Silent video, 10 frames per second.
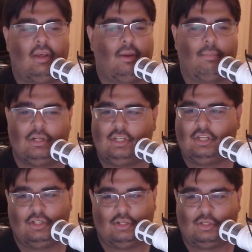Much
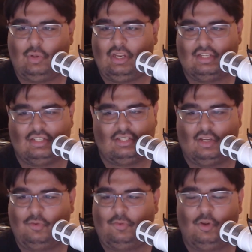easier to tweak because there's
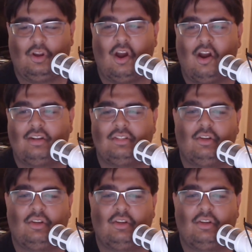so few cards that